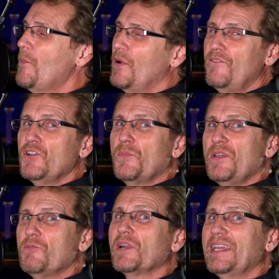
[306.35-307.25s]
But if you're going
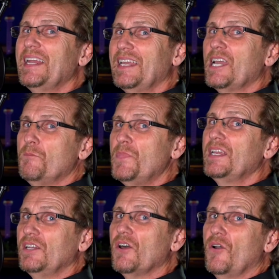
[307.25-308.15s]
to be really hitting a
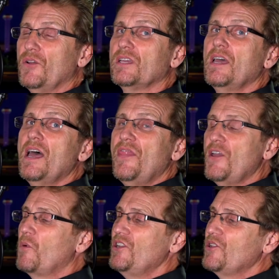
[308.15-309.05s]
big note,
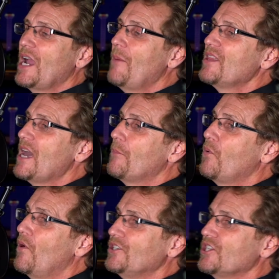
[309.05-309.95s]
then when you come to that
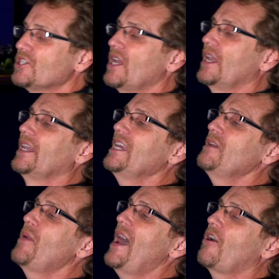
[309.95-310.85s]
point, just
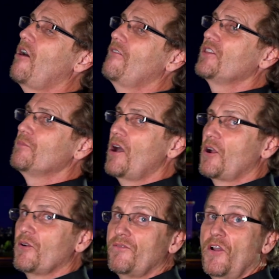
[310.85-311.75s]
lean back off of the
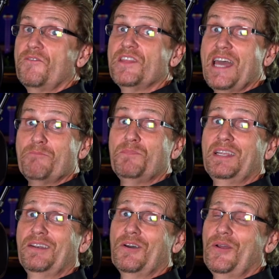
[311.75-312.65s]
microphone for that
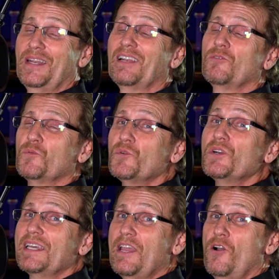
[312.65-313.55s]
big note. It'll
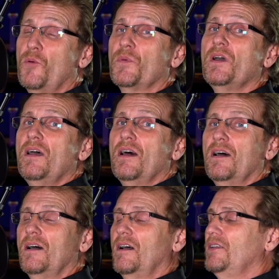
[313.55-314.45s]
really help,
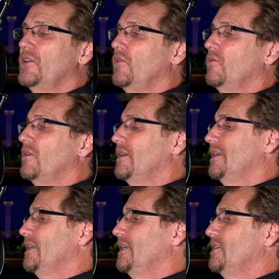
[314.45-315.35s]
uh, you know, uh,
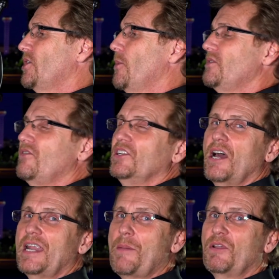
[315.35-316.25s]
in terms of your
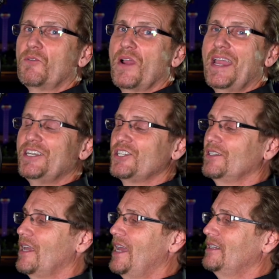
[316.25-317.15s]
dynamic range
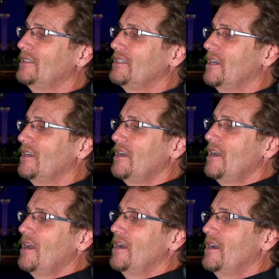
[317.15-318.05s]
and and
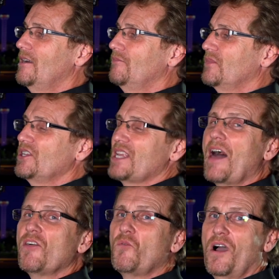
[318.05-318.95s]
because uh, um,
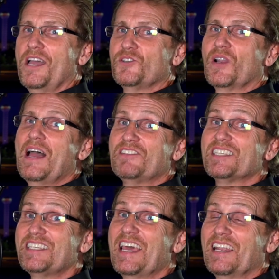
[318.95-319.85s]
otherwise you'll have to
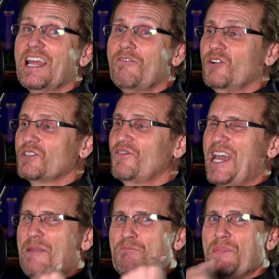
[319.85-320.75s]
set levels for
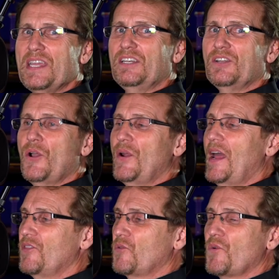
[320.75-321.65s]
that big note,
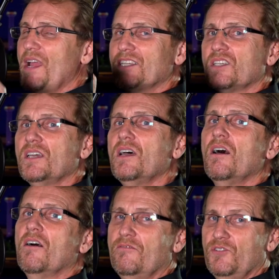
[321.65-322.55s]
and the rest
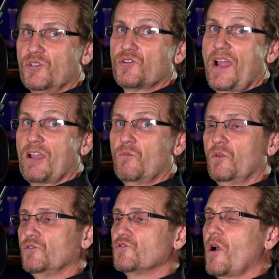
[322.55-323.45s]
of your track
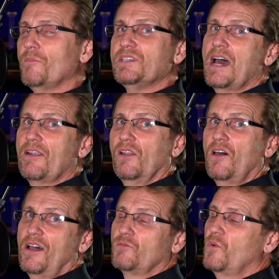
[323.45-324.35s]
will drop down a
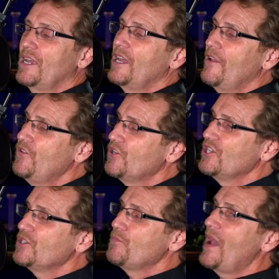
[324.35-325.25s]
lot. Where if you
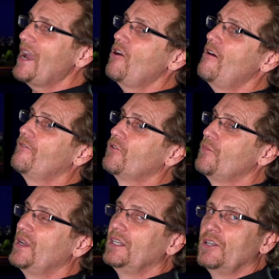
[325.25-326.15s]
can just back off for a
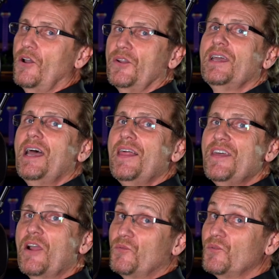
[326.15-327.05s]
big note,
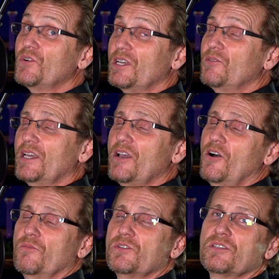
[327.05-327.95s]
that really, really
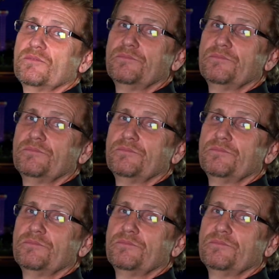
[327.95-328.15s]
helps.